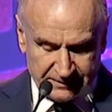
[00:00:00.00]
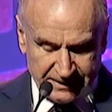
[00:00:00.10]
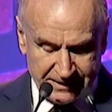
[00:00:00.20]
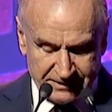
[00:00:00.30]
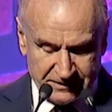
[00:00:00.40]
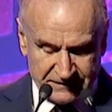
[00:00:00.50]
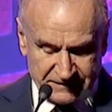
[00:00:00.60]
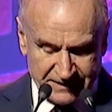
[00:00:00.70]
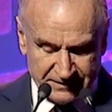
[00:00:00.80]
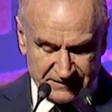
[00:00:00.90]
Take this
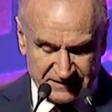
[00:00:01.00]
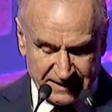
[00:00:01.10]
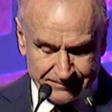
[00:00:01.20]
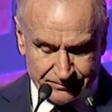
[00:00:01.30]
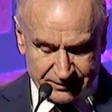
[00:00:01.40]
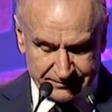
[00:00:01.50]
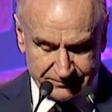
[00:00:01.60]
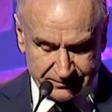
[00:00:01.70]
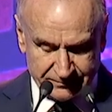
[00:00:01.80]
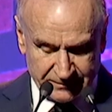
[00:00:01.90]
and slap.
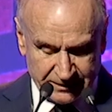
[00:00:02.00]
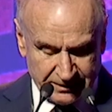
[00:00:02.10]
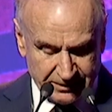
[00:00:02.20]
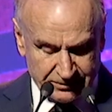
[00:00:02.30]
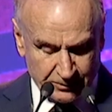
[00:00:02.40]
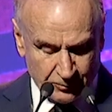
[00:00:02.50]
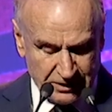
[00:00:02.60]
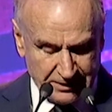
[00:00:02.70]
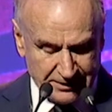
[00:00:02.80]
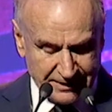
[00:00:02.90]
It
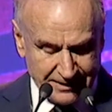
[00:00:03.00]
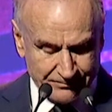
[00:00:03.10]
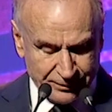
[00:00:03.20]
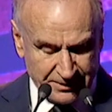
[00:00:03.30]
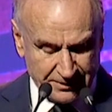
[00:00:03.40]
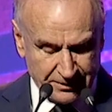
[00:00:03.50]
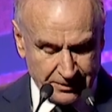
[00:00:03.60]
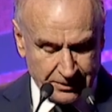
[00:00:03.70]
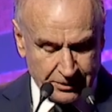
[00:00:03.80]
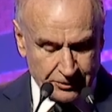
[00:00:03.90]
will help
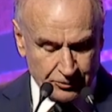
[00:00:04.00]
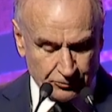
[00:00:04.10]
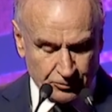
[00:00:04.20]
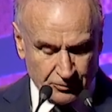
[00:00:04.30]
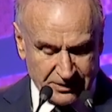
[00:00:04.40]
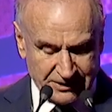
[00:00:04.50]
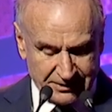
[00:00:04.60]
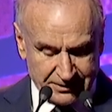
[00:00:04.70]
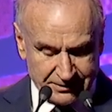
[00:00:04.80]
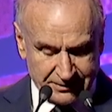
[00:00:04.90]
you to hell.
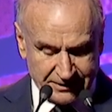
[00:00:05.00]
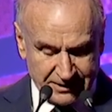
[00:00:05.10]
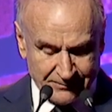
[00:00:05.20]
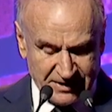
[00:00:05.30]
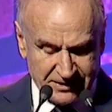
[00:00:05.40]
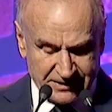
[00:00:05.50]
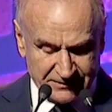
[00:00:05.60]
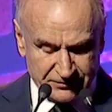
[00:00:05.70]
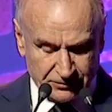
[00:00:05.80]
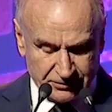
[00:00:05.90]
An American
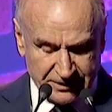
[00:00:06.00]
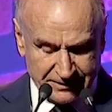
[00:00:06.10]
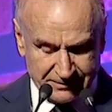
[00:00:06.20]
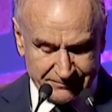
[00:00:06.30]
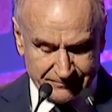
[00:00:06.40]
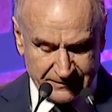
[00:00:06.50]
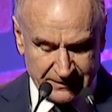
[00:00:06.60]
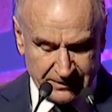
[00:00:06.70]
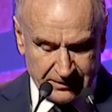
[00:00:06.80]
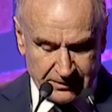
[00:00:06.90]
soldier.
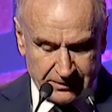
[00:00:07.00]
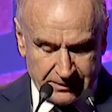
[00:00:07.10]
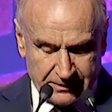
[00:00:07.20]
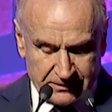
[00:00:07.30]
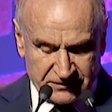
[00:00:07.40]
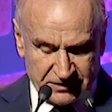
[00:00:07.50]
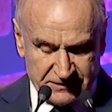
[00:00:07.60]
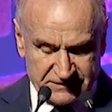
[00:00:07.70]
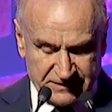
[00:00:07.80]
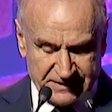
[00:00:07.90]

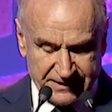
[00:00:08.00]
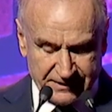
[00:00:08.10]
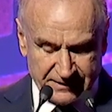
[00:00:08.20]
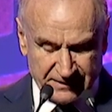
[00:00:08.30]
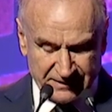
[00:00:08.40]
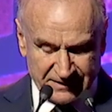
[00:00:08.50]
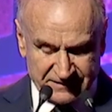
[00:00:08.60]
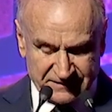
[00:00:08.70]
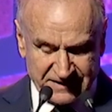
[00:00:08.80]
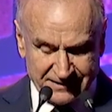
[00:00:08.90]
Since then, as
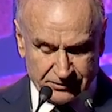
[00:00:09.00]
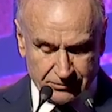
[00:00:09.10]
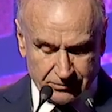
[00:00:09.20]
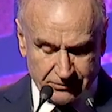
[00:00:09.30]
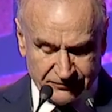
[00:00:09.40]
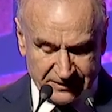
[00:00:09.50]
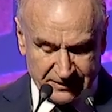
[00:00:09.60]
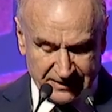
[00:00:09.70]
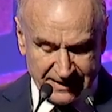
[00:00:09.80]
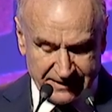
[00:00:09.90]
Sandro
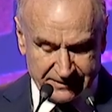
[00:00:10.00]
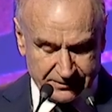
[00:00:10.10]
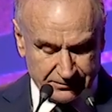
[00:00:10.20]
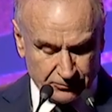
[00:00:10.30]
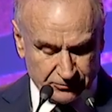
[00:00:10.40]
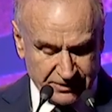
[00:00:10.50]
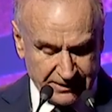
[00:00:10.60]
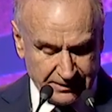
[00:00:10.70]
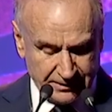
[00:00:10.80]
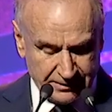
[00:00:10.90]
often liked to
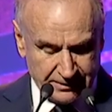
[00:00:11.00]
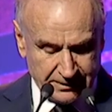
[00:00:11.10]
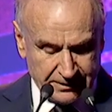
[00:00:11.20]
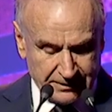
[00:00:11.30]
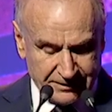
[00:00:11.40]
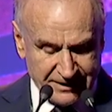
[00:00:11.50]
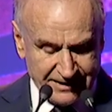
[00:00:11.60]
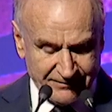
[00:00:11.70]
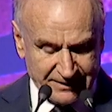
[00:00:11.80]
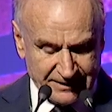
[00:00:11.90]
tell, he
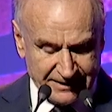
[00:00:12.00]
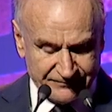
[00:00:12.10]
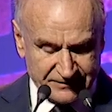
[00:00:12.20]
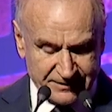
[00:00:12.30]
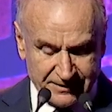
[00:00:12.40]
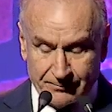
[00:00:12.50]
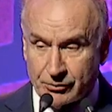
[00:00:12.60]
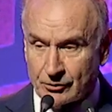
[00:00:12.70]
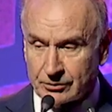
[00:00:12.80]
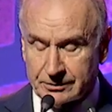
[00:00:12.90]
never left the
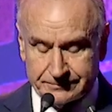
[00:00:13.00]
ball.